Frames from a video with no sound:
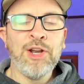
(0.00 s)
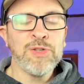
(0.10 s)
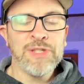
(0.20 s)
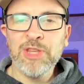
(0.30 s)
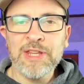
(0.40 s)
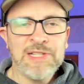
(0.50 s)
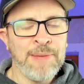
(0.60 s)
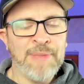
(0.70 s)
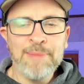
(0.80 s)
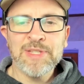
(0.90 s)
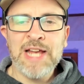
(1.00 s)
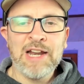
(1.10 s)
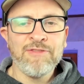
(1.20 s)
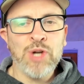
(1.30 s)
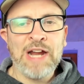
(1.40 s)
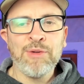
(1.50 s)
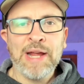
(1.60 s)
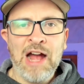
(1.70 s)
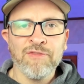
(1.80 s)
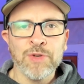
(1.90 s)
know some games kind of try to
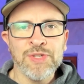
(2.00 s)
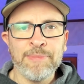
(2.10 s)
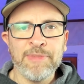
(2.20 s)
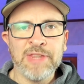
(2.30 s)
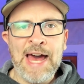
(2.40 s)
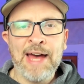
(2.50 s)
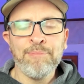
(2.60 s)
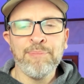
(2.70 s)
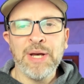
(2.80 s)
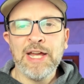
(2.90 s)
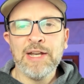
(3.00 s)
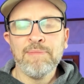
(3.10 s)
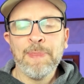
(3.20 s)
account for some of that, but